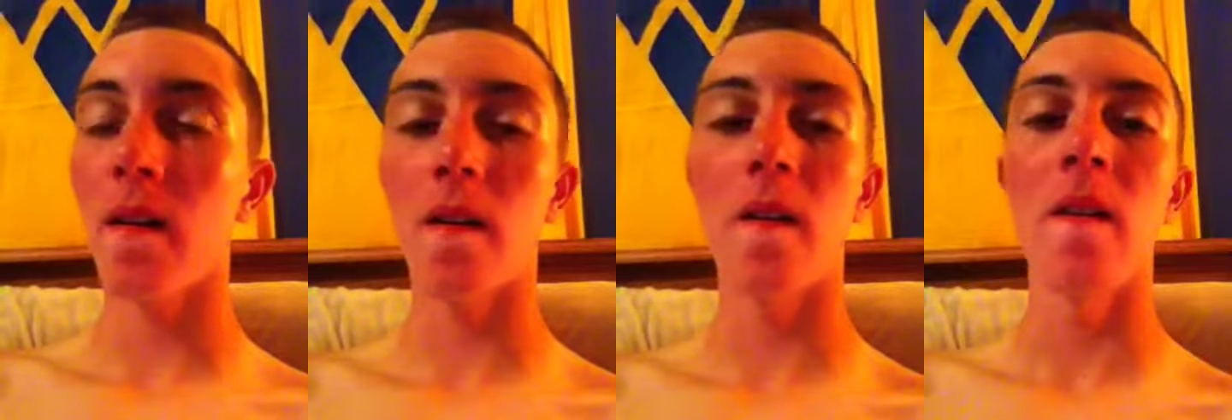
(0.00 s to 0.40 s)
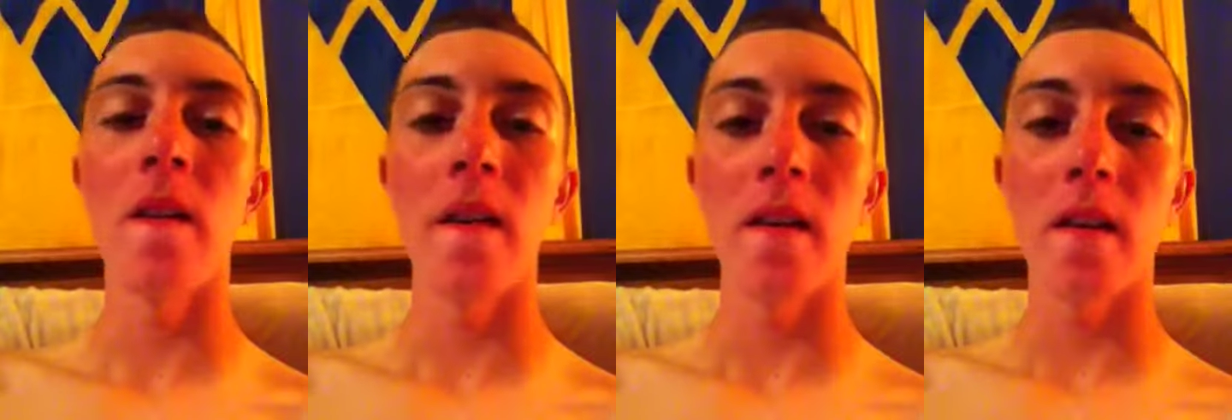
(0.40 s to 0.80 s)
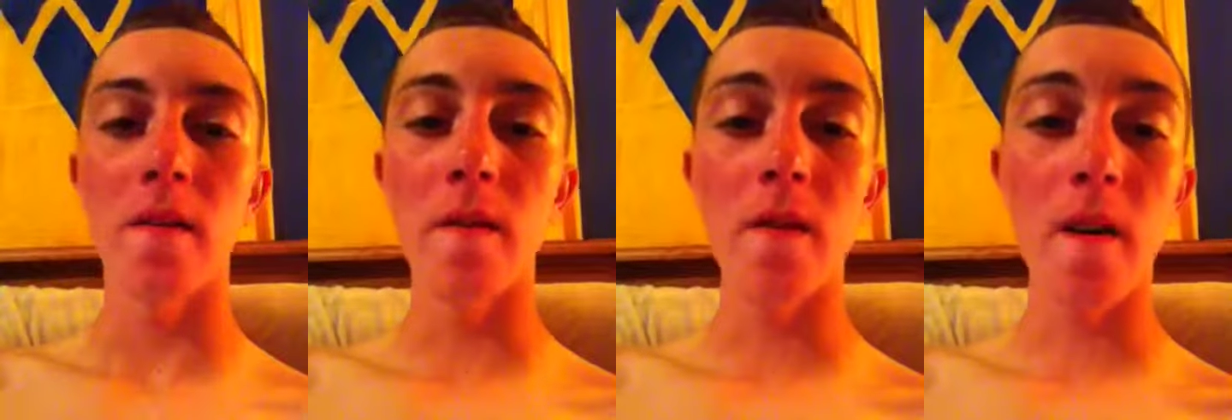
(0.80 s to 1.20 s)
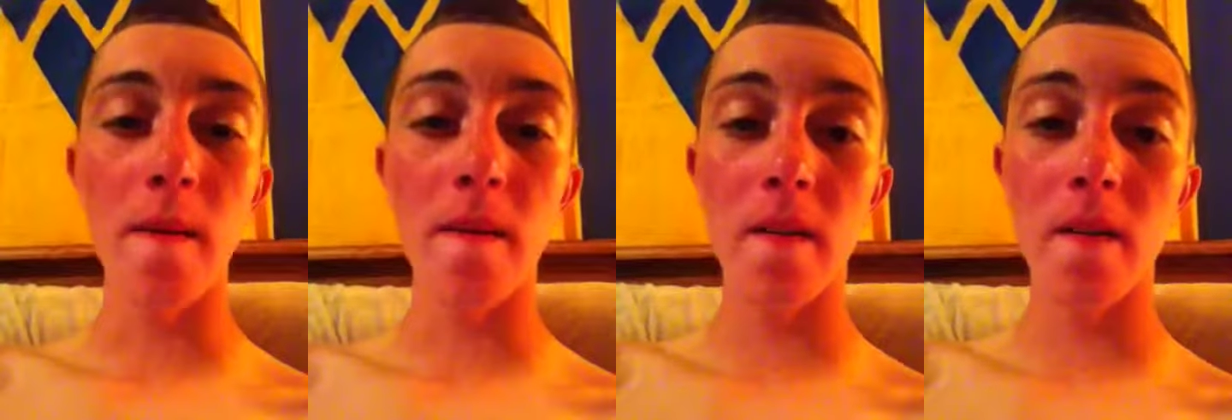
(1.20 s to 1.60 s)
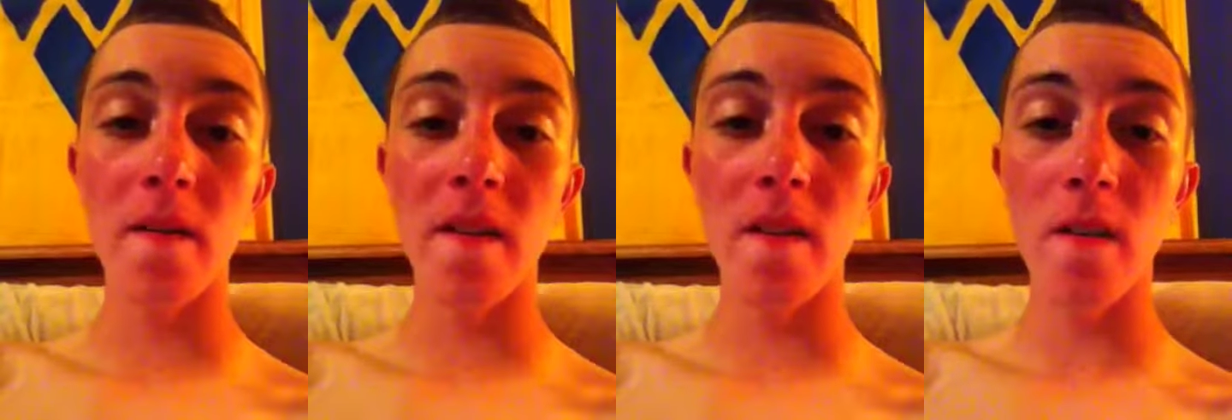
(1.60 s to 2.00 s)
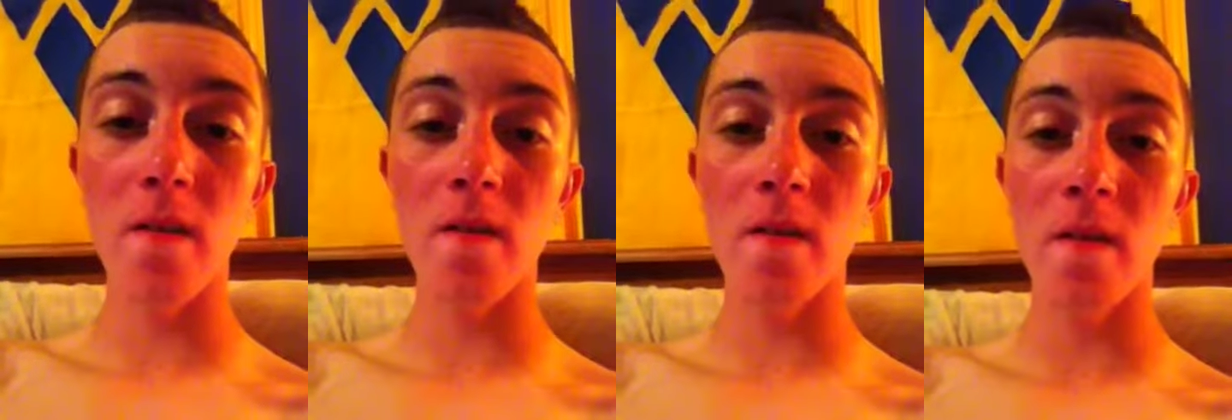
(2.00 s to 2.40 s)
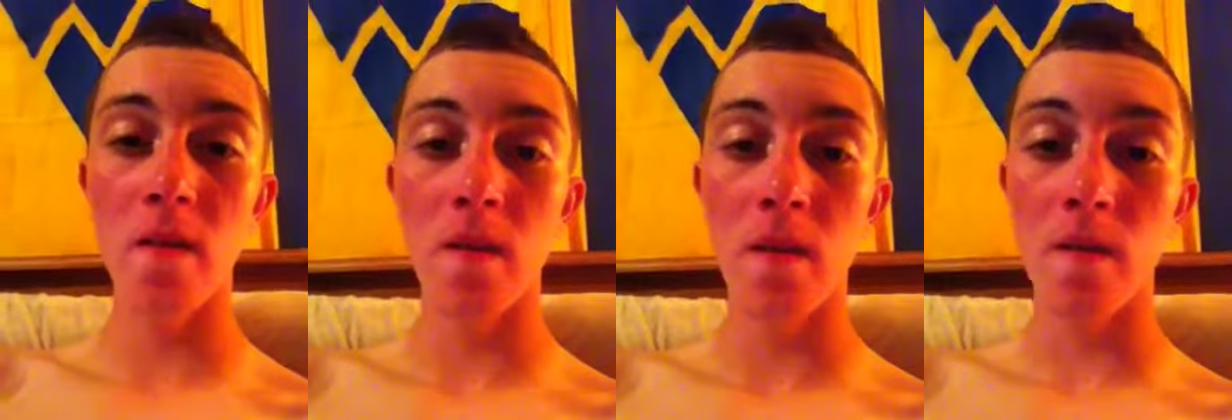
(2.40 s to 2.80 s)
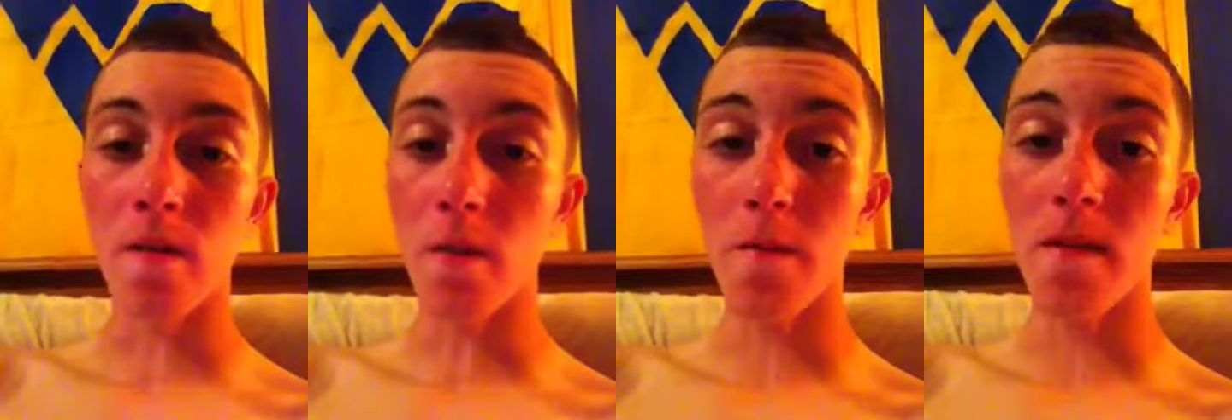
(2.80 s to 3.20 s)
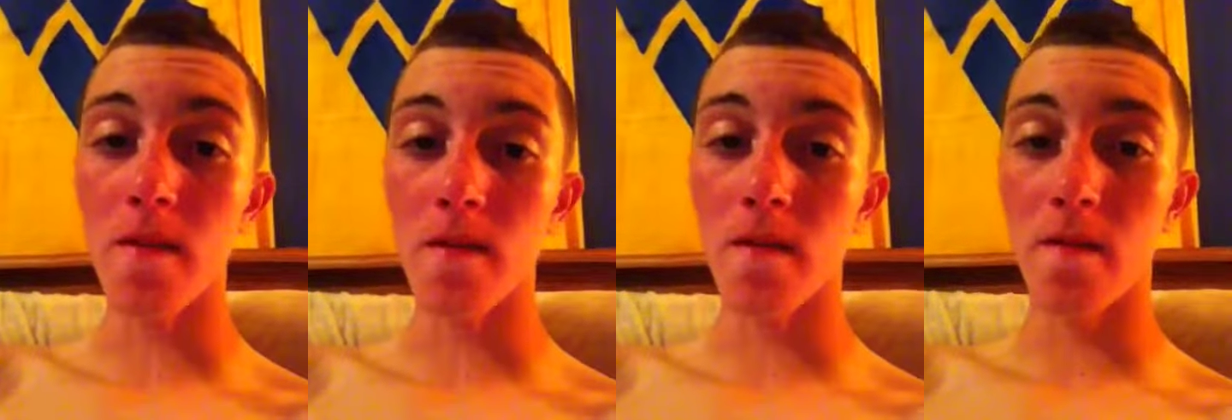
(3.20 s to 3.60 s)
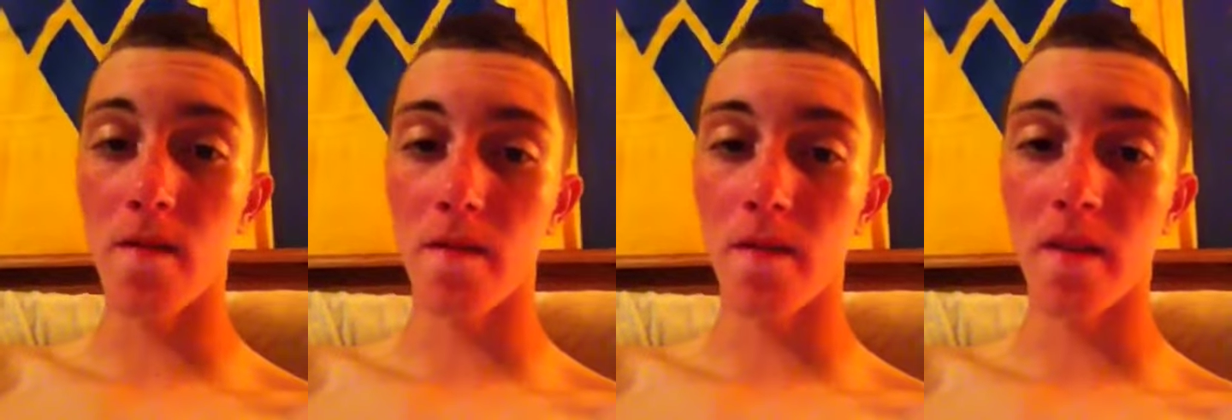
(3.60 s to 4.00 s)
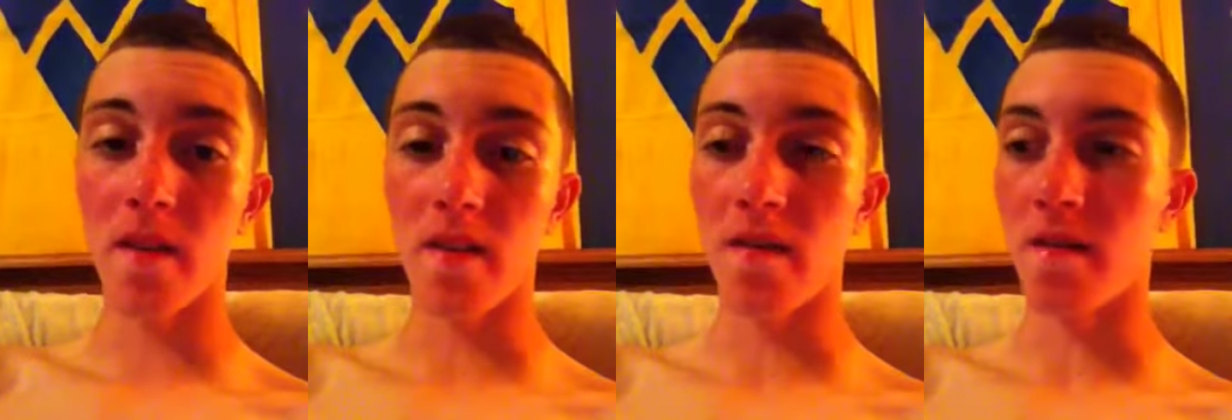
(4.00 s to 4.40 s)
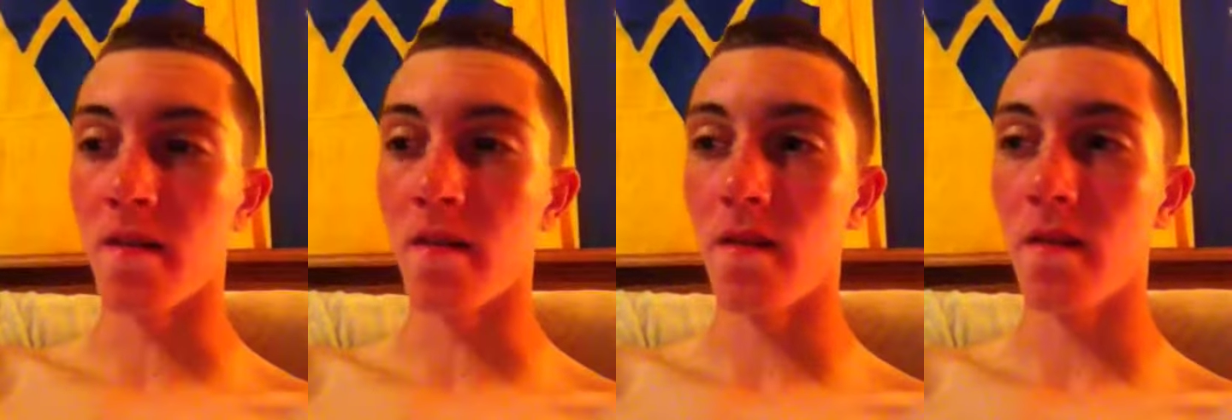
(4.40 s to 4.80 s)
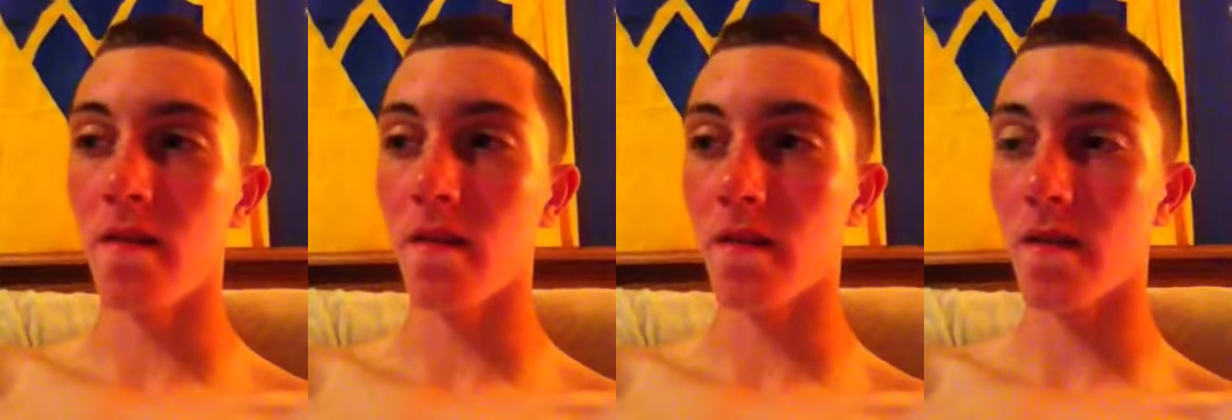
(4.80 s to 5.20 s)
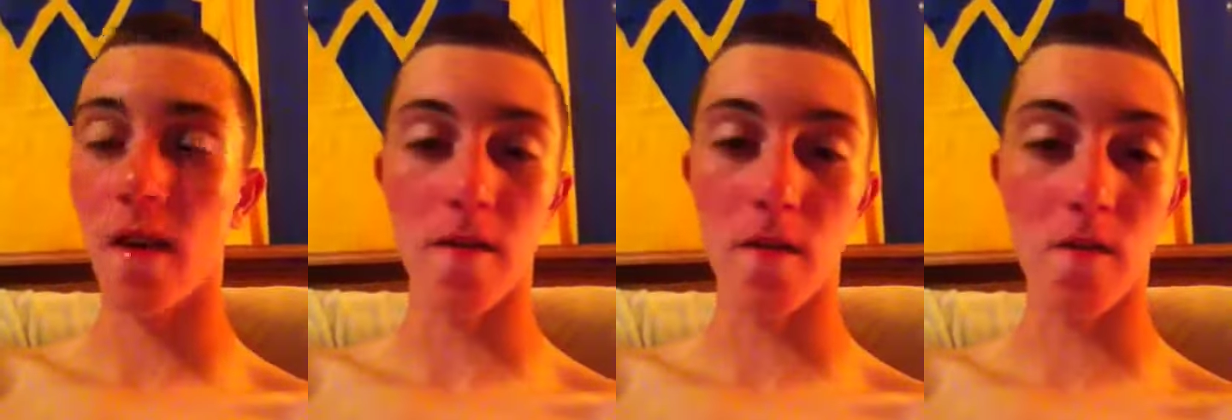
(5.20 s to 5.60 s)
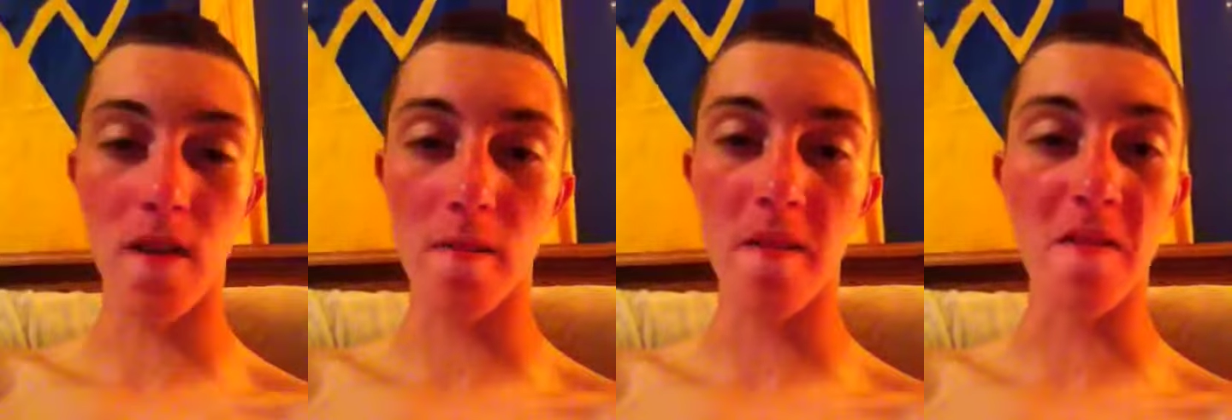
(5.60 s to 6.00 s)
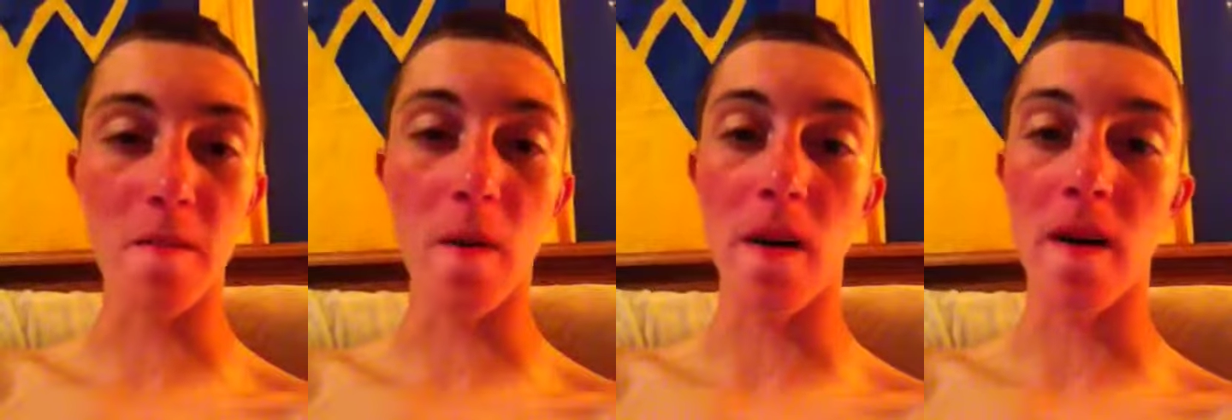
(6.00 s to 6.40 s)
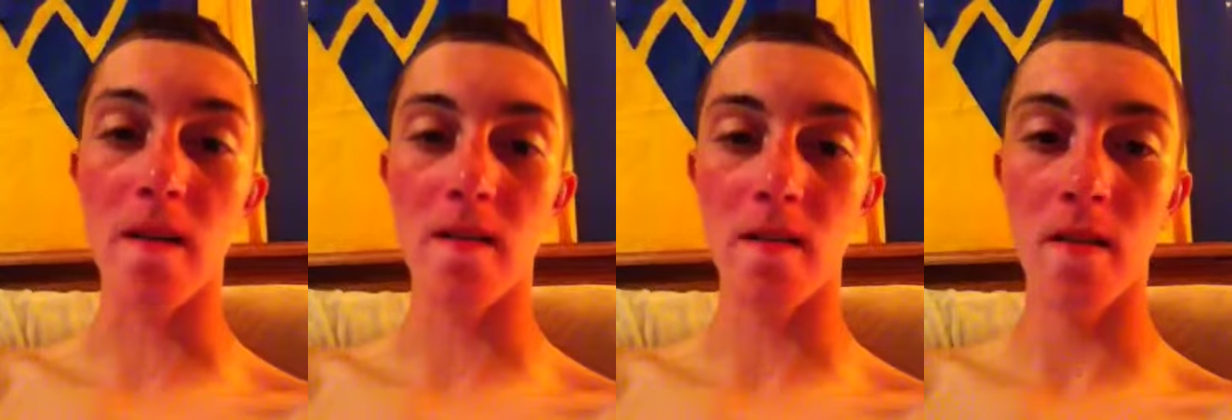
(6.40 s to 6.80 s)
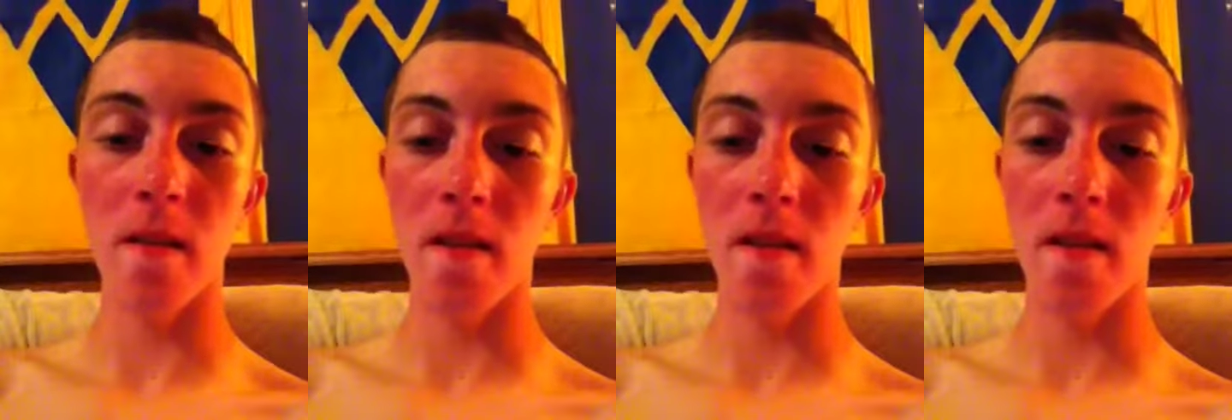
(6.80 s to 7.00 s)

oh, if y'all comment on our videos, don't put freaking Try, don't try and be a smartass.